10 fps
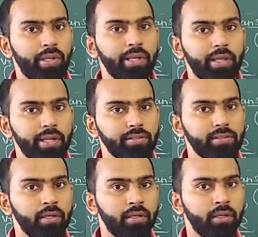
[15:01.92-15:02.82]
should increase.
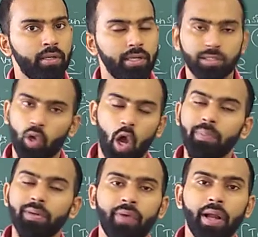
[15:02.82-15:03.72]
It is a
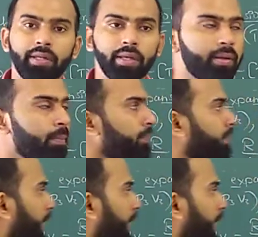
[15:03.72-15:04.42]
common factor